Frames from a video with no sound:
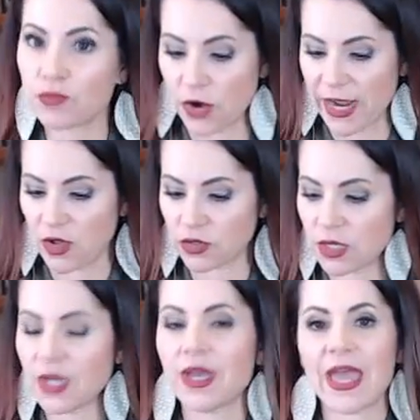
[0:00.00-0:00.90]

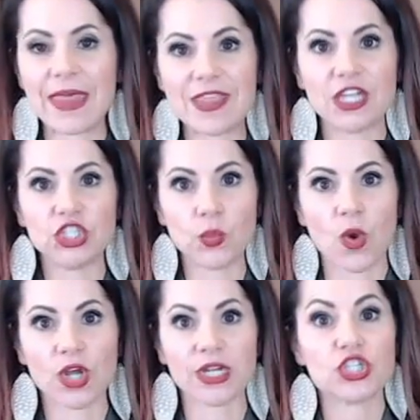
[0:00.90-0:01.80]
brown, and then you
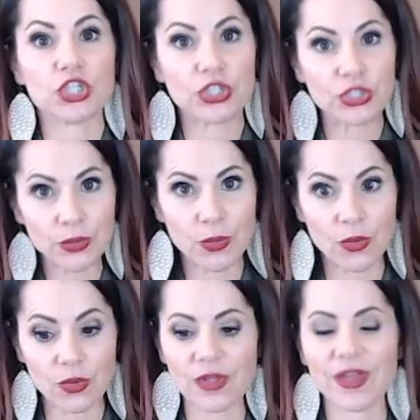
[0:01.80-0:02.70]
want it to
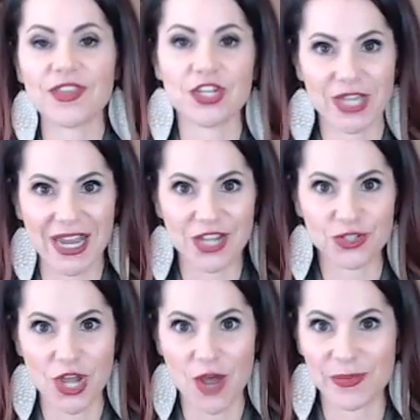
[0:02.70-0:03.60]
cool, and then you can add
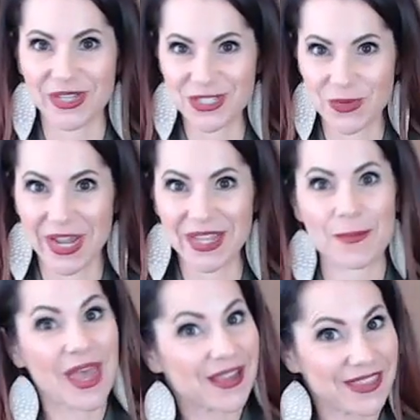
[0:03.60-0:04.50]
your toppings. When I come
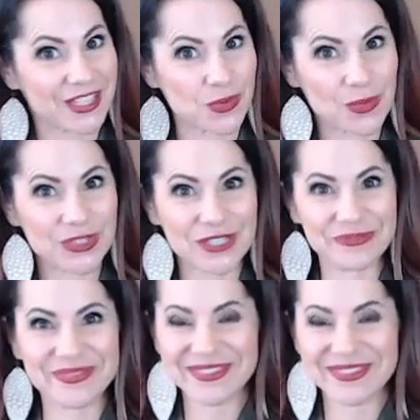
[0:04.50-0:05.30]
back, that's what we'll do.